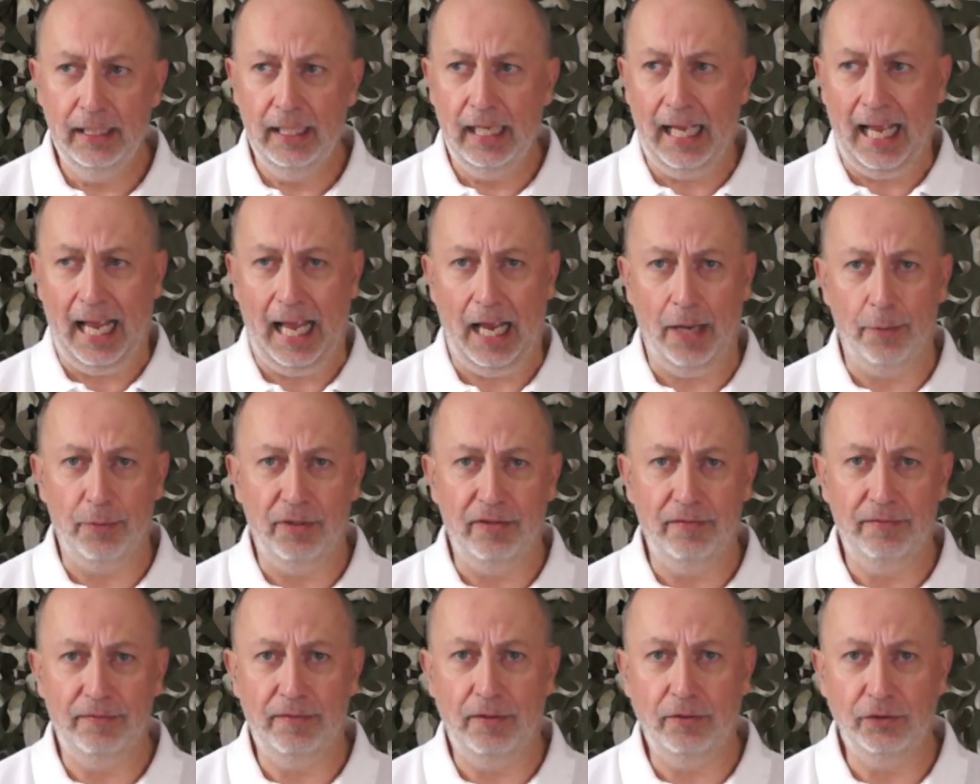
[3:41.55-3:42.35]
how
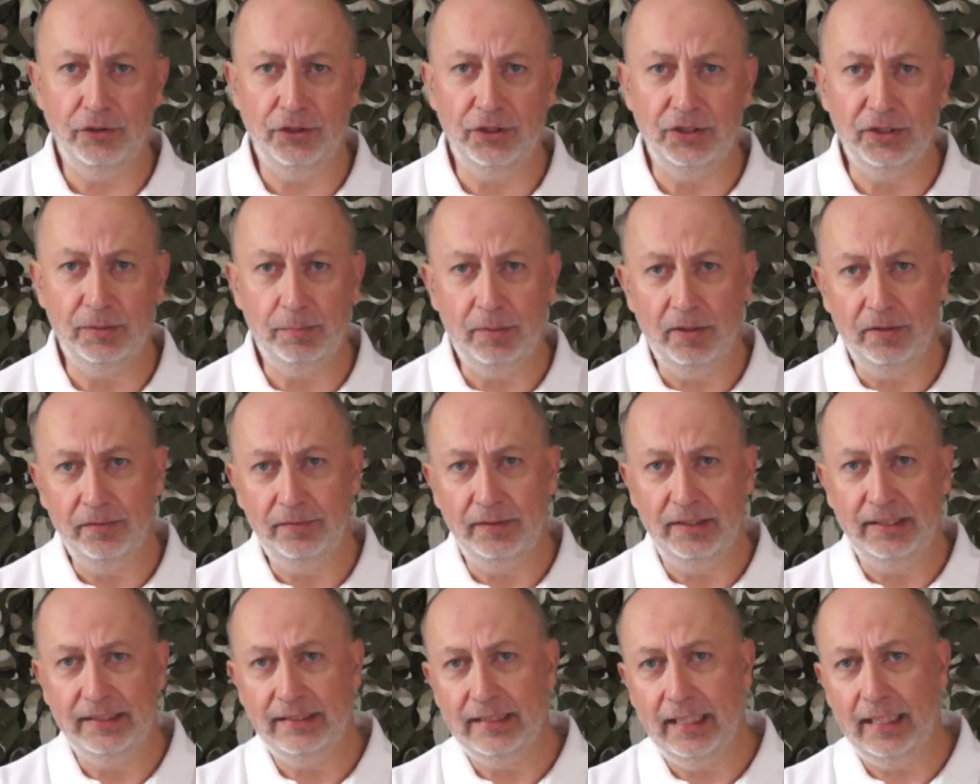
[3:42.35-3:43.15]
it functions both
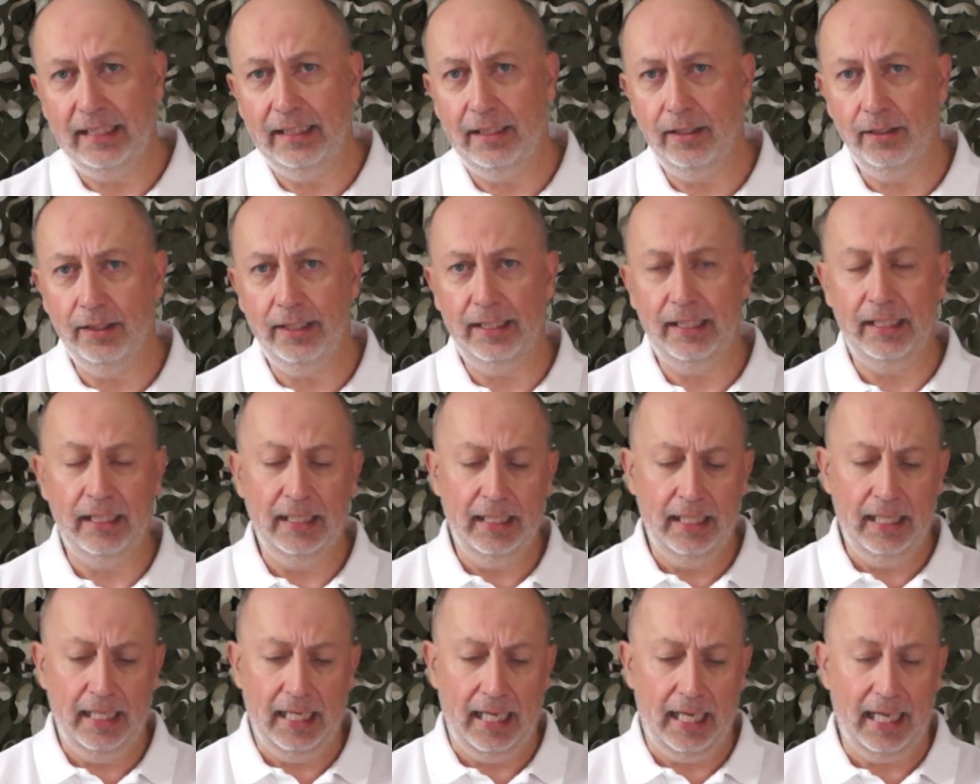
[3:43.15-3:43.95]
in daylight
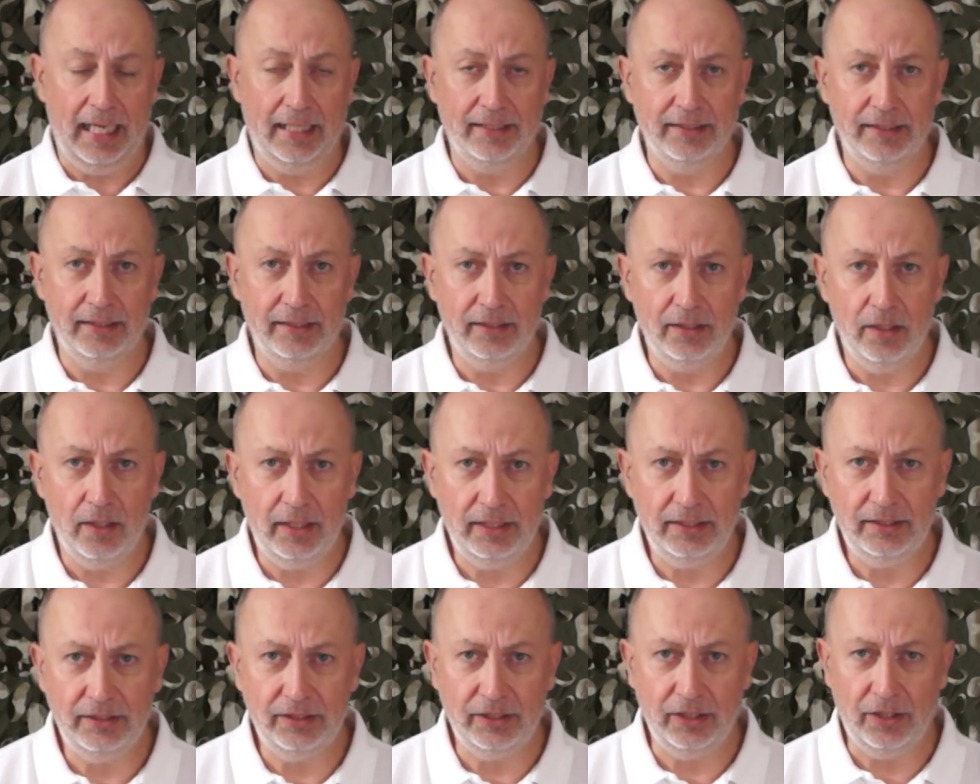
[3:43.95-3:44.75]
and at
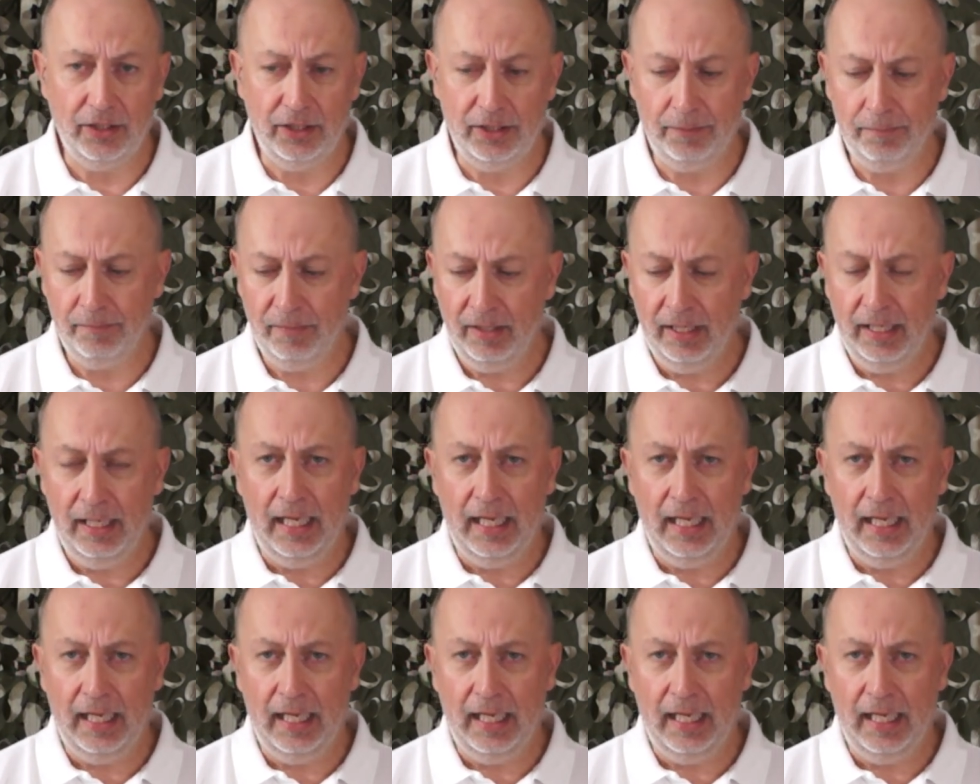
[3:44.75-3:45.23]
night time,